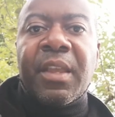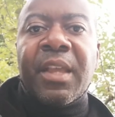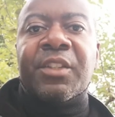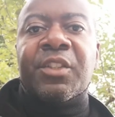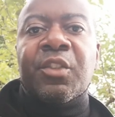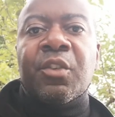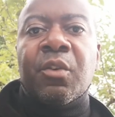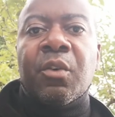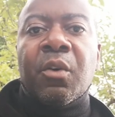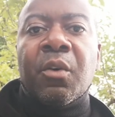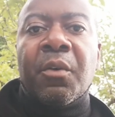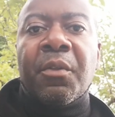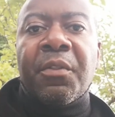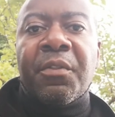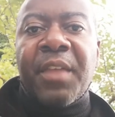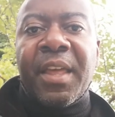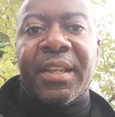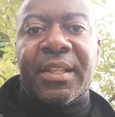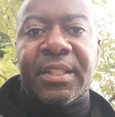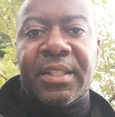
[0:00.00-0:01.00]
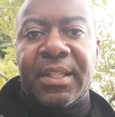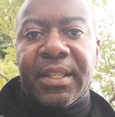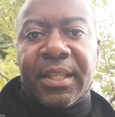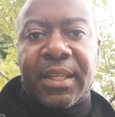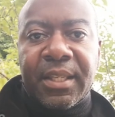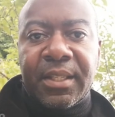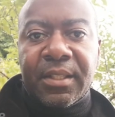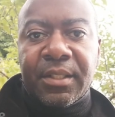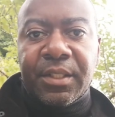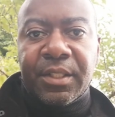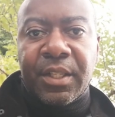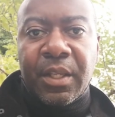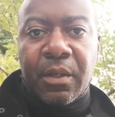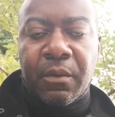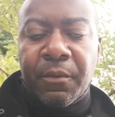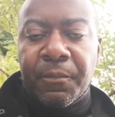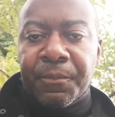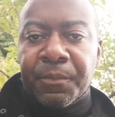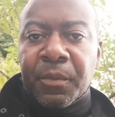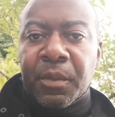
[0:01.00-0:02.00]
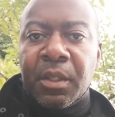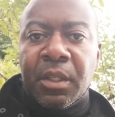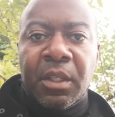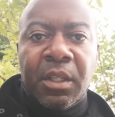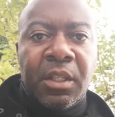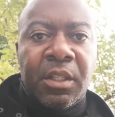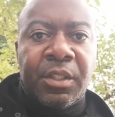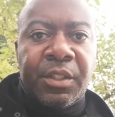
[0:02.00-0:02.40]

Yes, your authentic self.